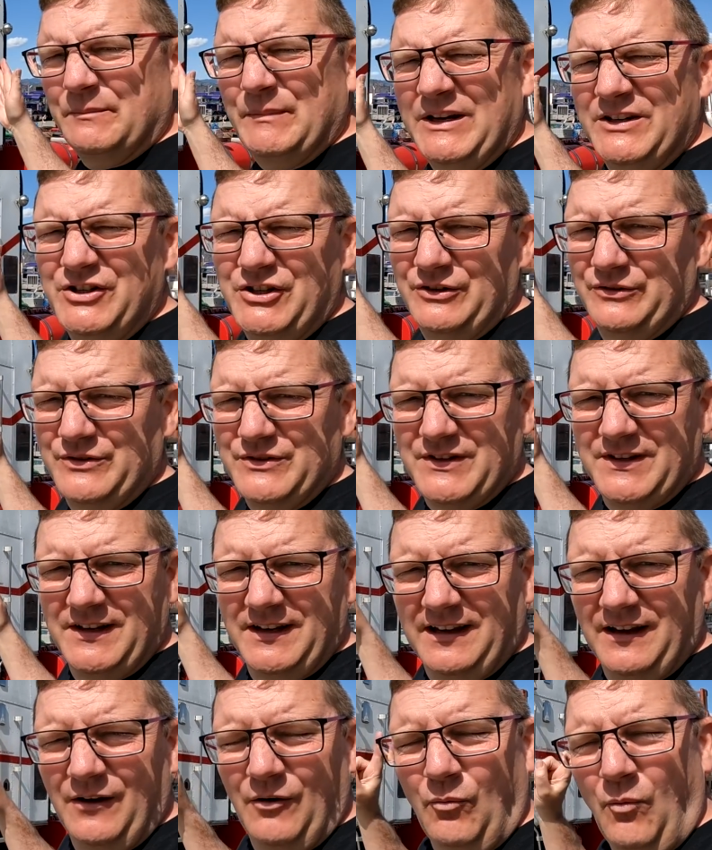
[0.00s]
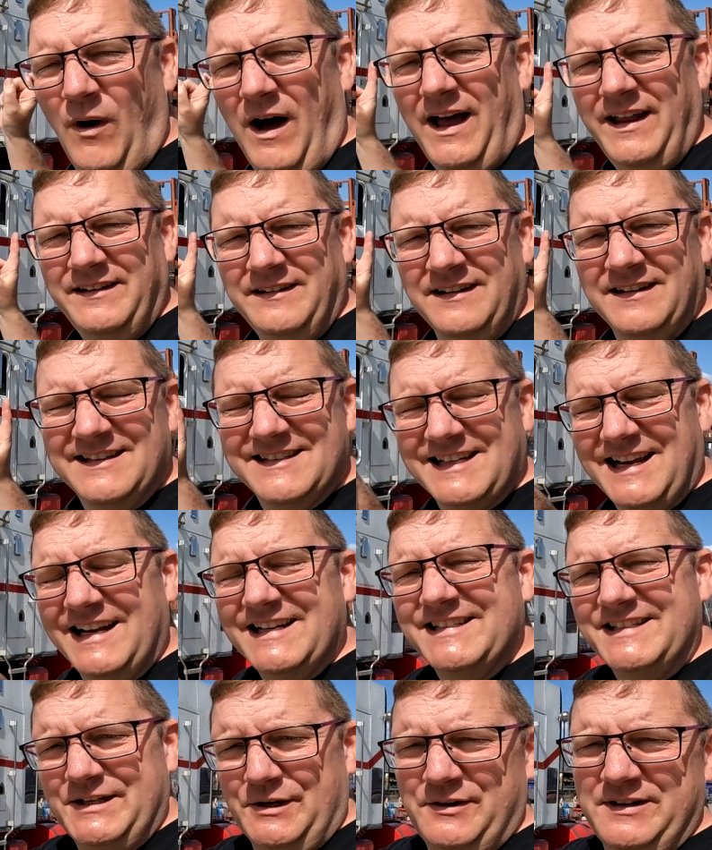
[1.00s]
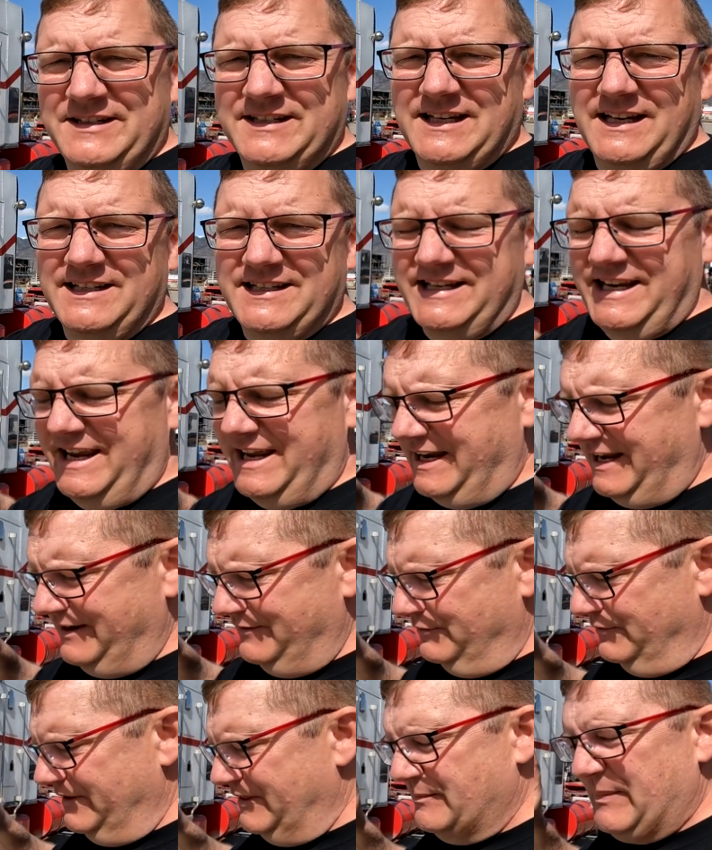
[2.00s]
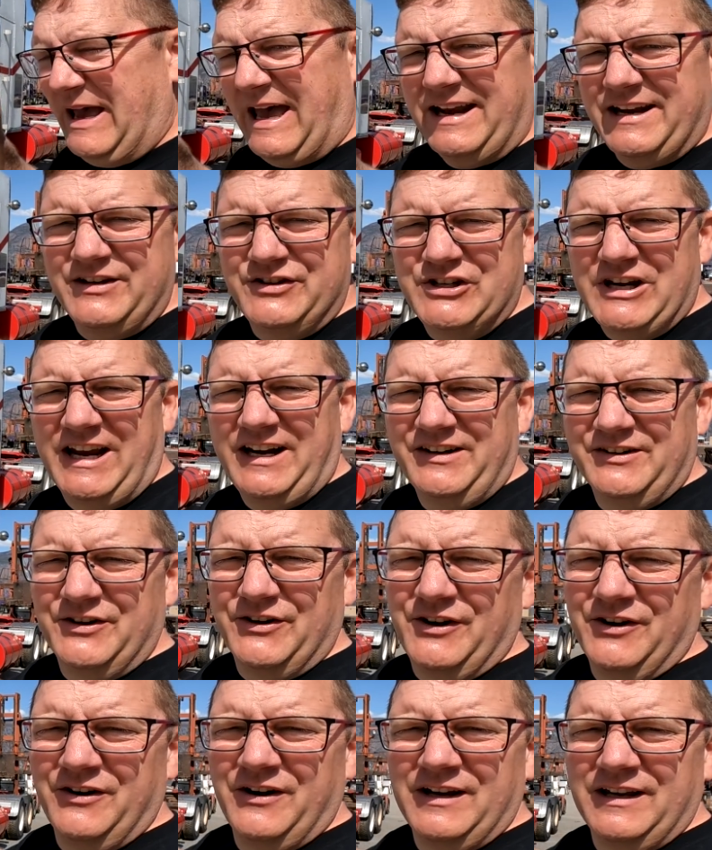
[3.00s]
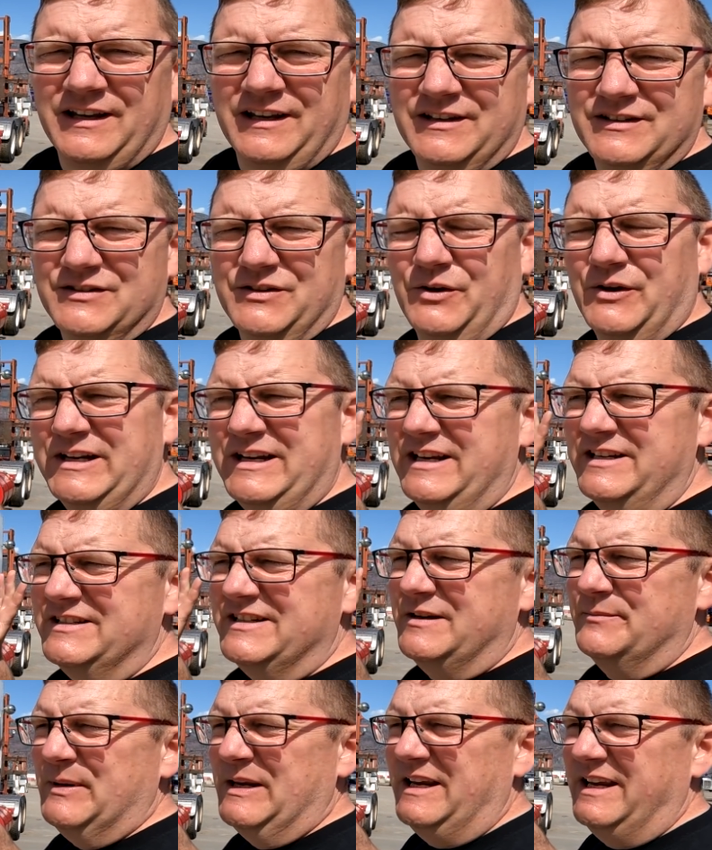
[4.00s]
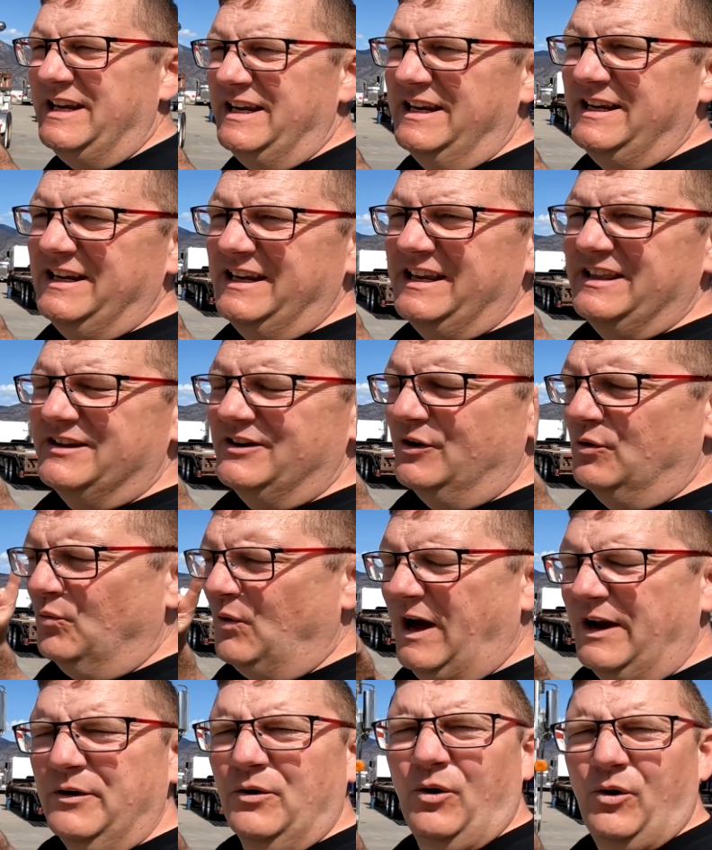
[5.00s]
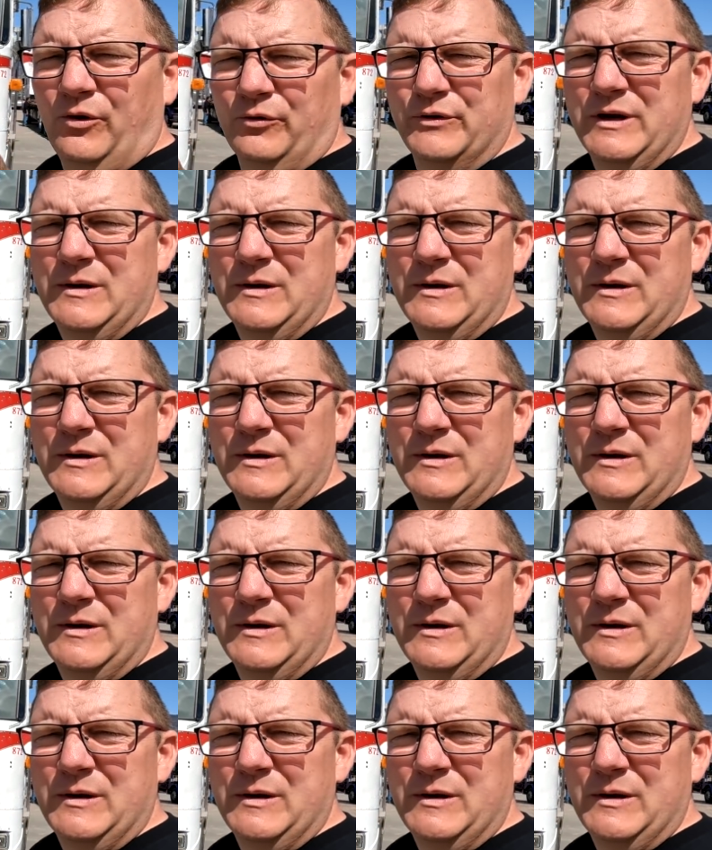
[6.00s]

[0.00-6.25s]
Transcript: some issues. One, it's got a Series 60 in it with a bad injector, so it needs to be either one hole